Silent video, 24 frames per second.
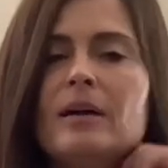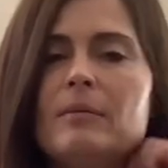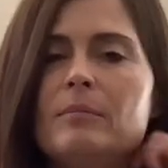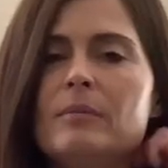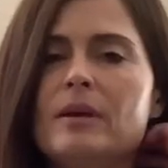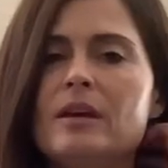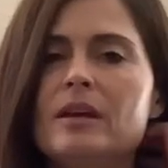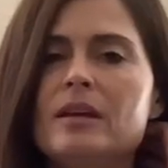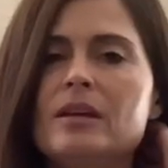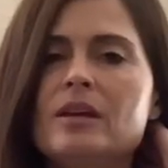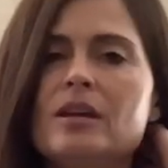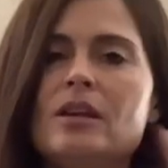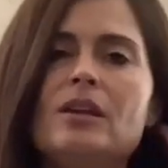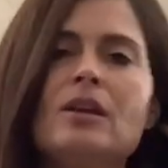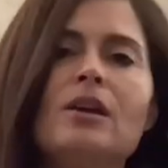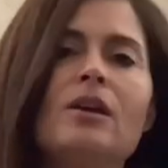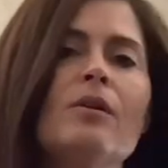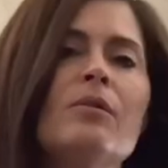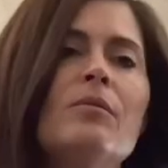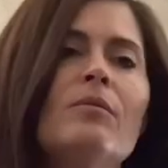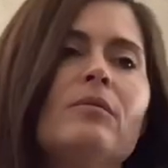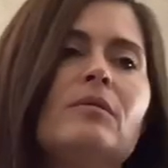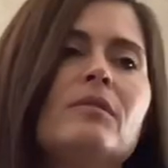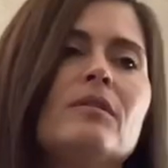you
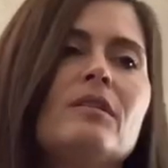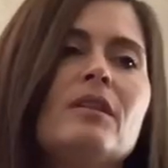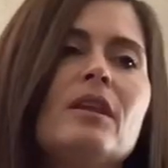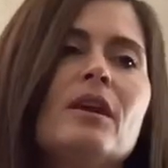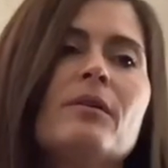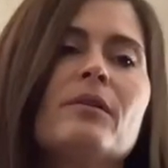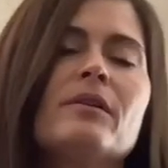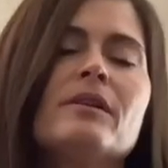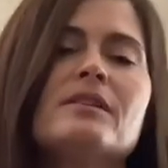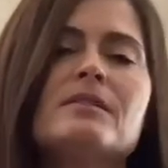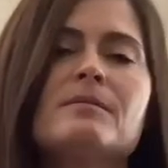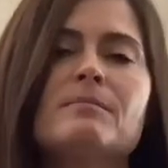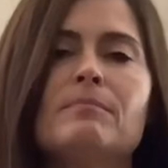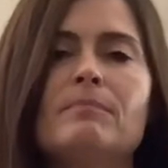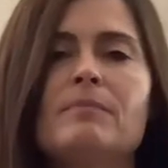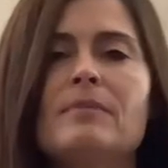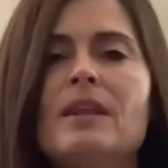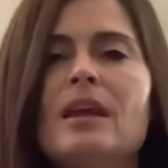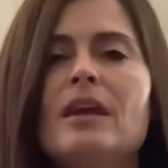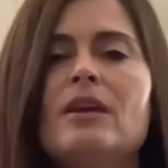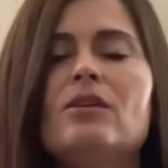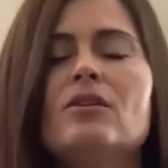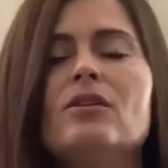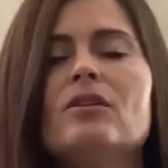know,
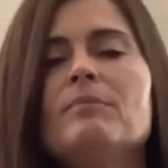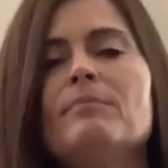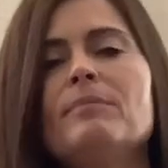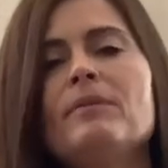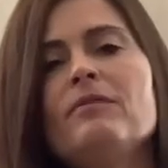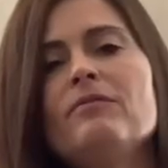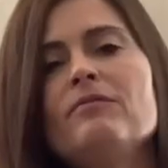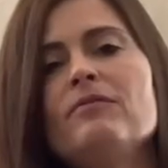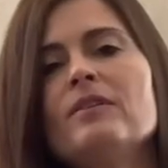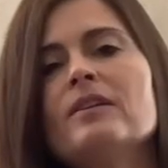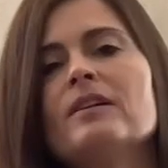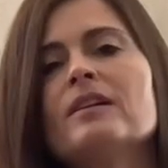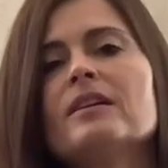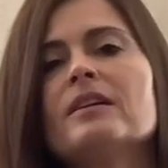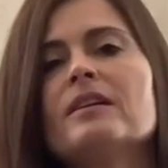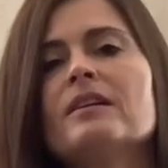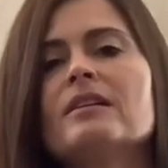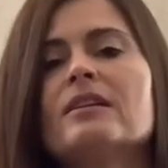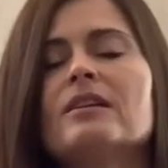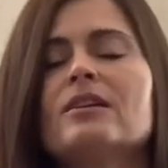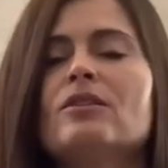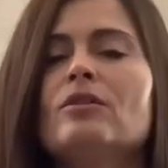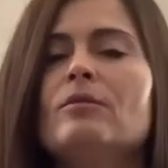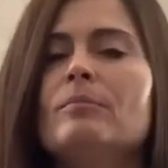they could be feeling
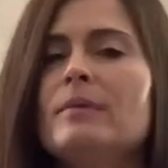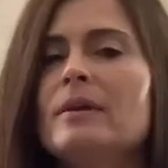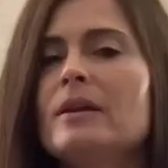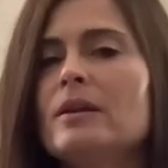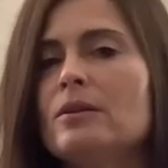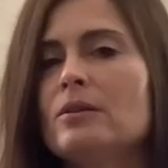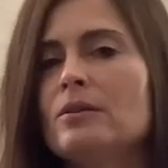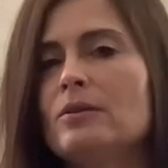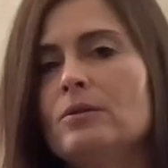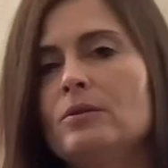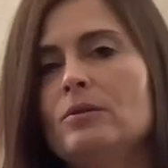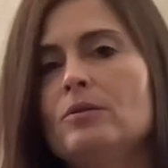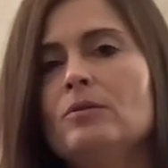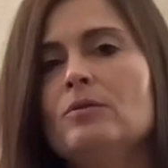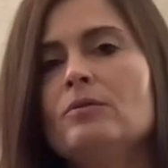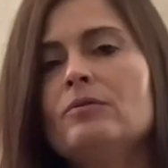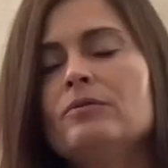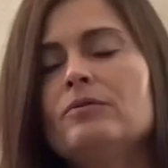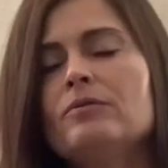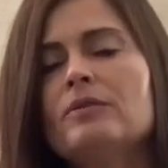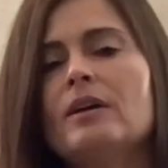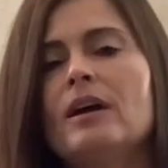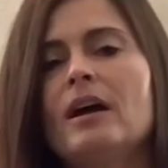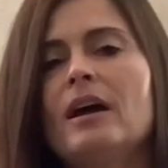a little bit
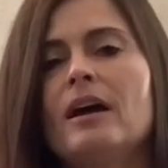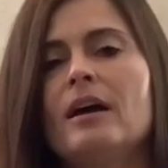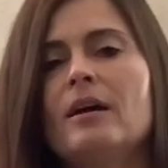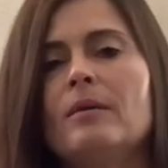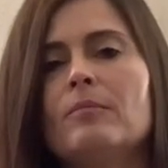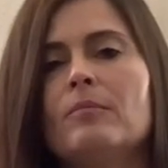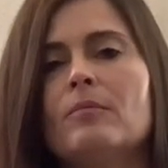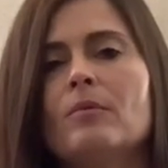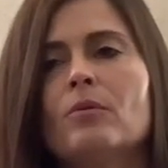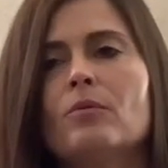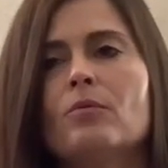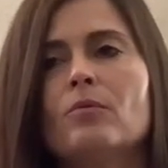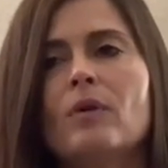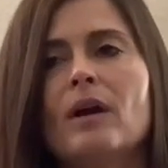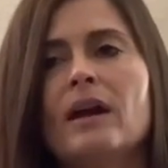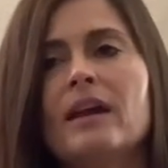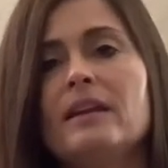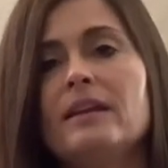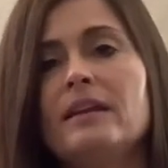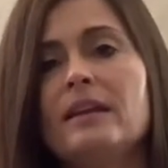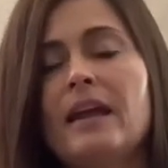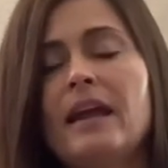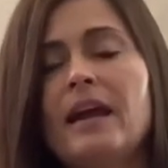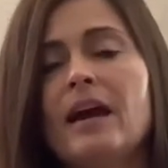aloof
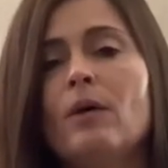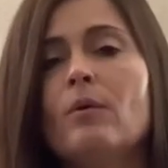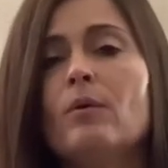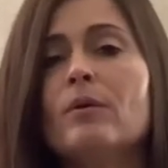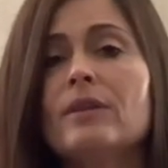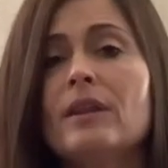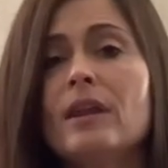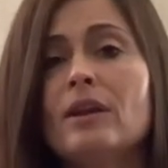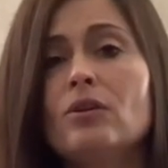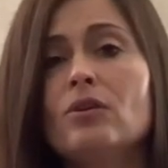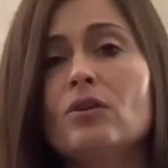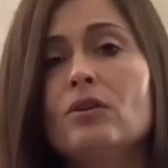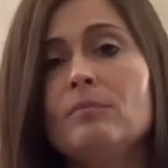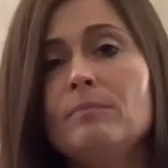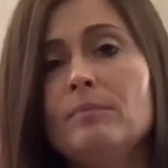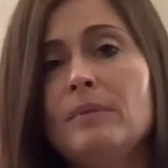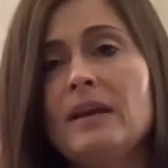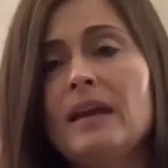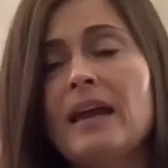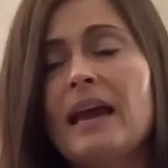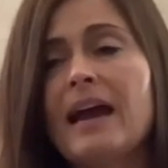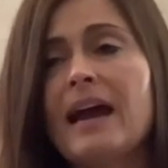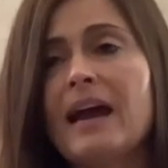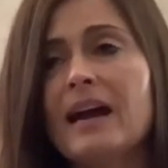right now, or they could
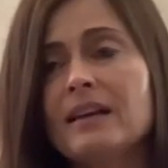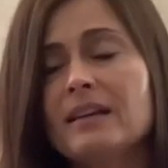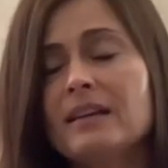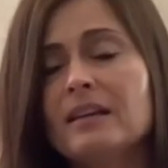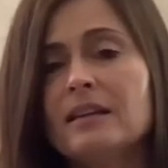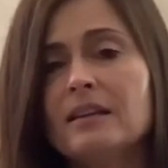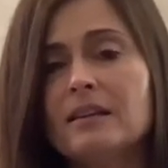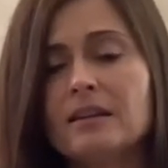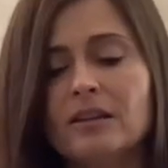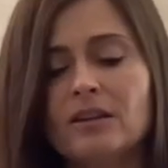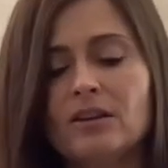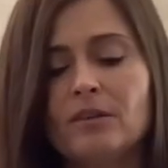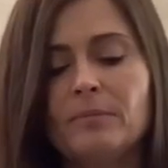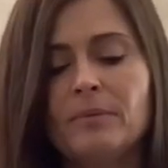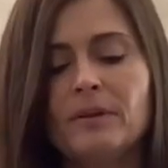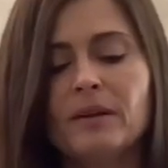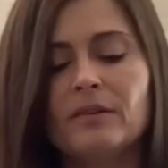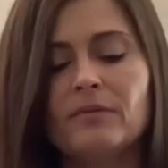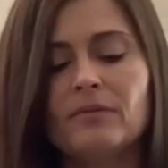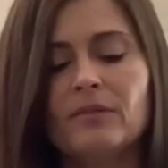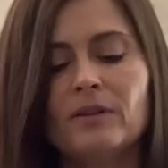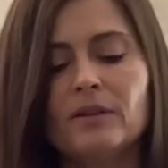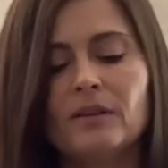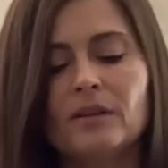be acting a little bit
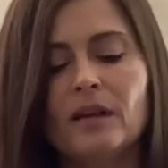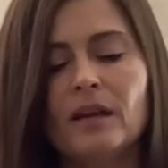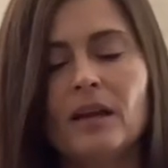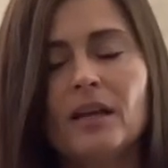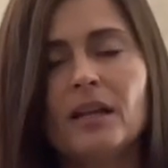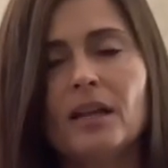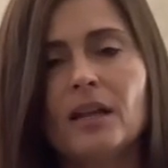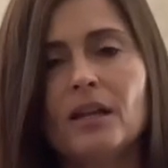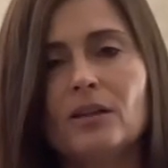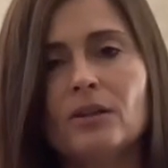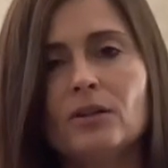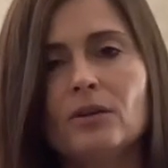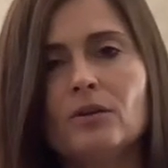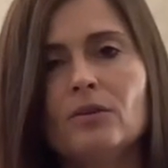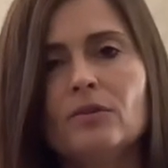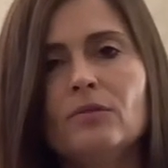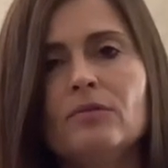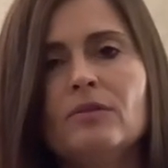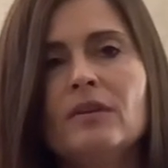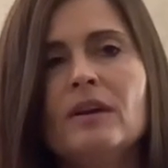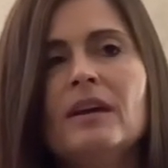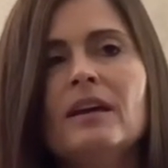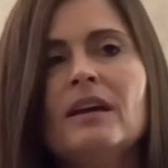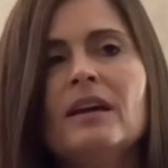of
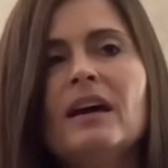aloof.